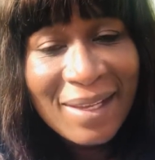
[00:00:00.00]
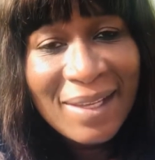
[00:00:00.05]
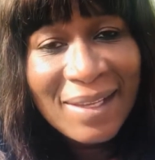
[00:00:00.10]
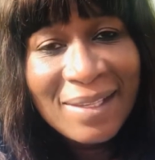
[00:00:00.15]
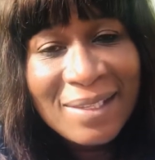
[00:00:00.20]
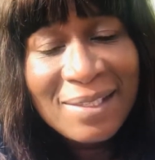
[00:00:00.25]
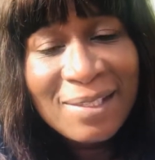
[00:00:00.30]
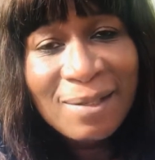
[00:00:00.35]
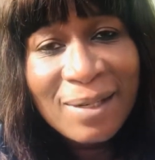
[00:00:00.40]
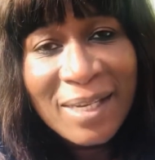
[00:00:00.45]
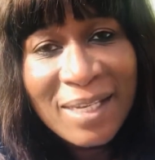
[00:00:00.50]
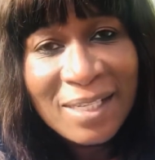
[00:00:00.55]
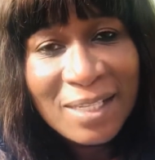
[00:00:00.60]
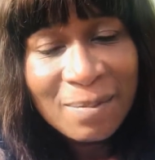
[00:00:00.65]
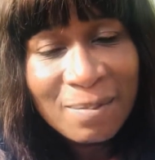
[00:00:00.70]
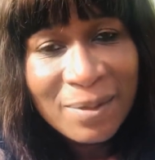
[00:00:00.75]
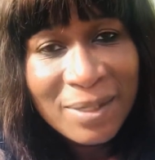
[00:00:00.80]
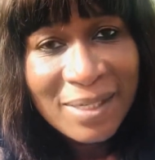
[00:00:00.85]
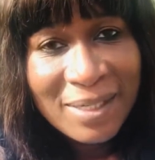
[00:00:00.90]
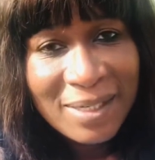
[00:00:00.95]
So that's the
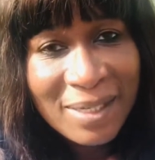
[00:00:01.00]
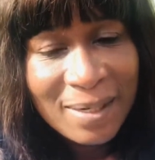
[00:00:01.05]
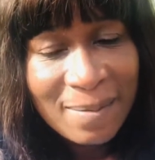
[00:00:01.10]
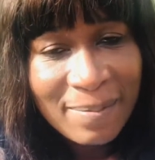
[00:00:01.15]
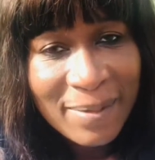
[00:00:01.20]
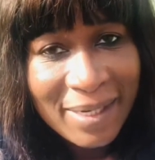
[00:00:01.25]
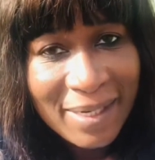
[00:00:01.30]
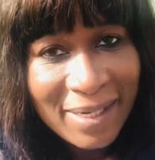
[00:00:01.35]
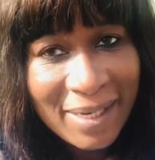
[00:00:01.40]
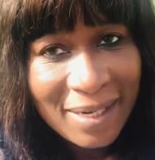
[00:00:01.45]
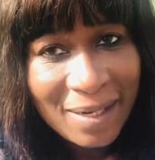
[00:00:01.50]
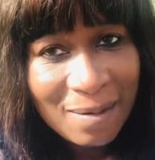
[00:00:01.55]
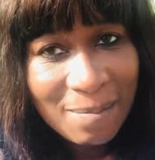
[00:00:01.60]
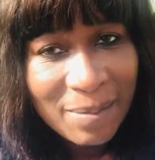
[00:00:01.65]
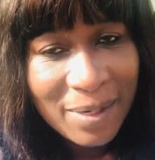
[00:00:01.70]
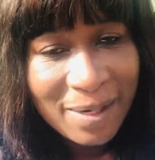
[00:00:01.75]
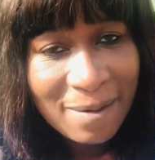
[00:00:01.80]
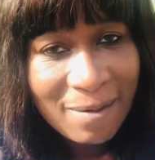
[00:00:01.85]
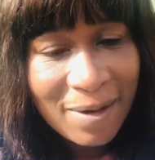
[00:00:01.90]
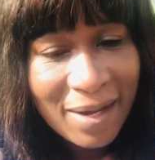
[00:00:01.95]
predicament that I'm
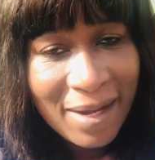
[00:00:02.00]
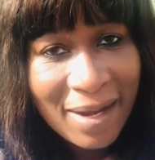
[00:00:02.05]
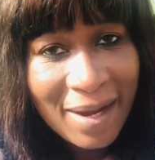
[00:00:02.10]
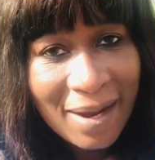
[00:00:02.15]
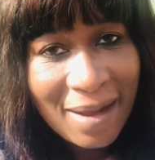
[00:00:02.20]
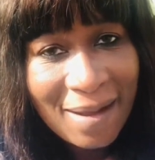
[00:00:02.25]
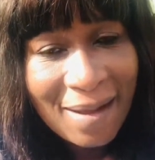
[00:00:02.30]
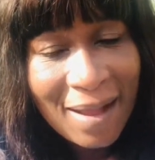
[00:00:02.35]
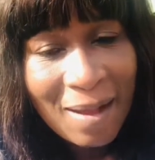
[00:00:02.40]
in right now.